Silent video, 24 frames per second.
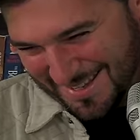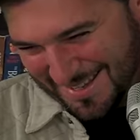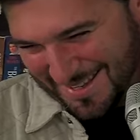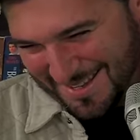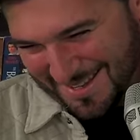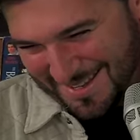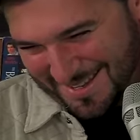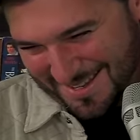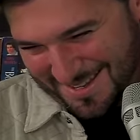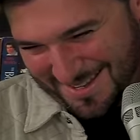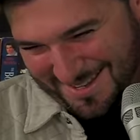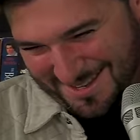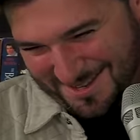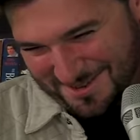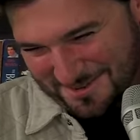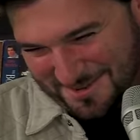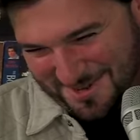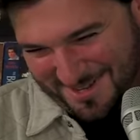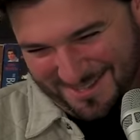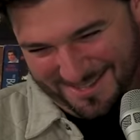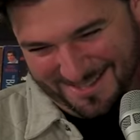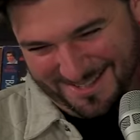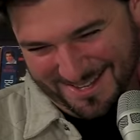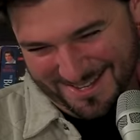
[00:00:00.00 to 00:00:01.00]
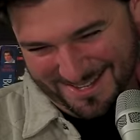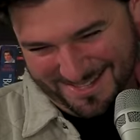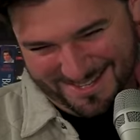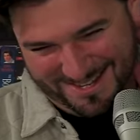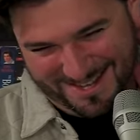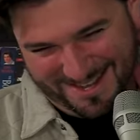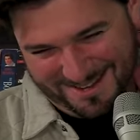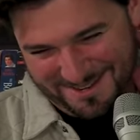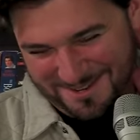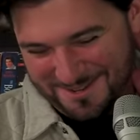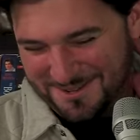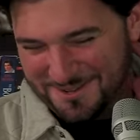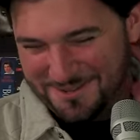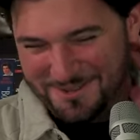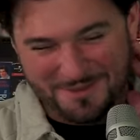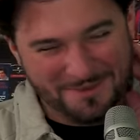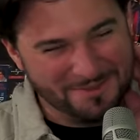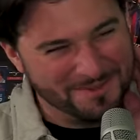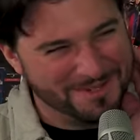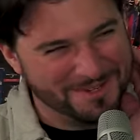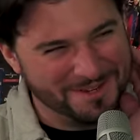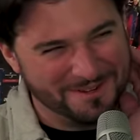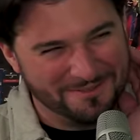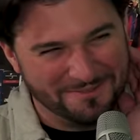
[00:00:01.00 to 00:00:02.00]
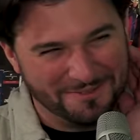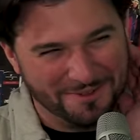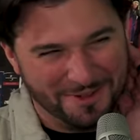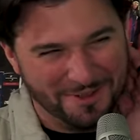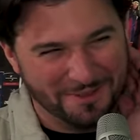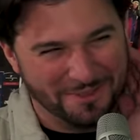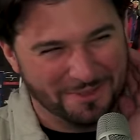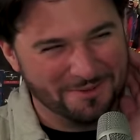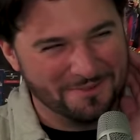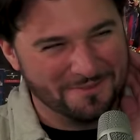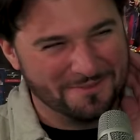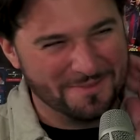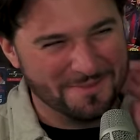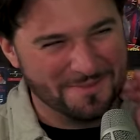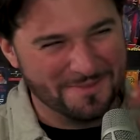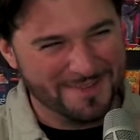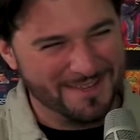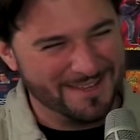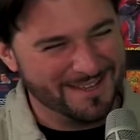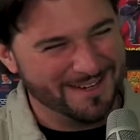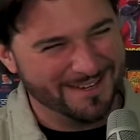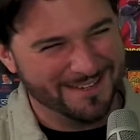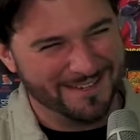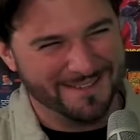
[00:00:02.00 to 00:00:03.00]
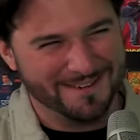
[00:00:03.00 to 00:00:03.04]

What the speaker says: Oh, what a letdown. You knew it was going to fall through from the beginning.